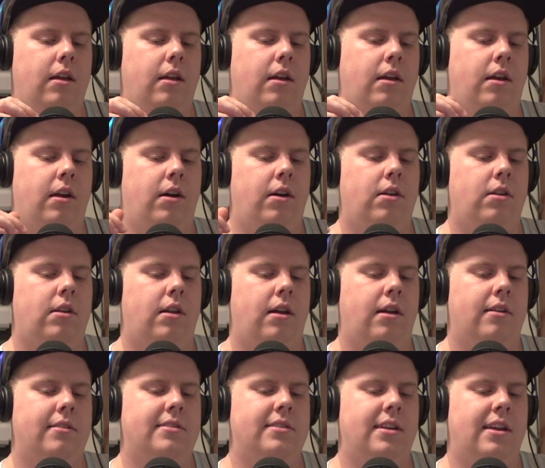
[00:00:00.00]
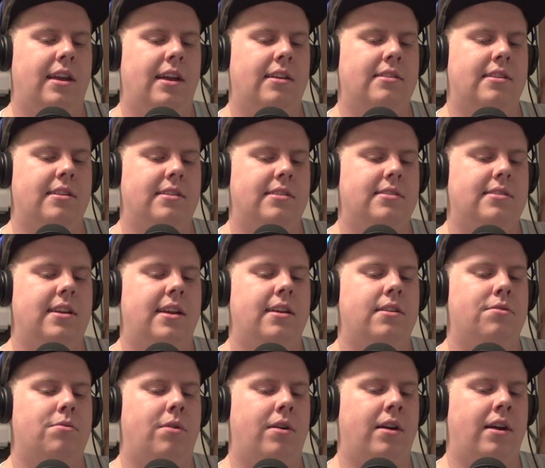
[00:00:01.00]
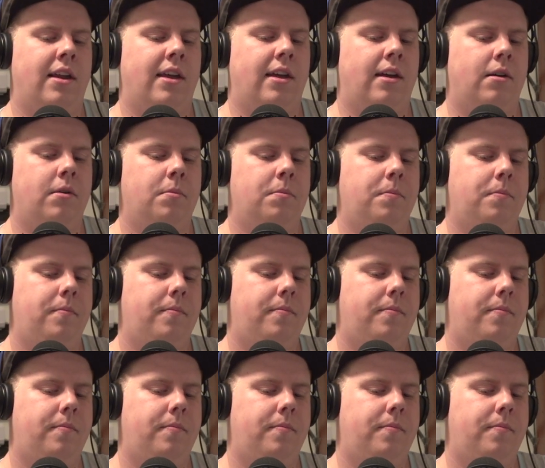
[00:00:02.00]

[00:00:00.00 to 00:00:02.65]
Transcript: In all honesty, as it stands right now,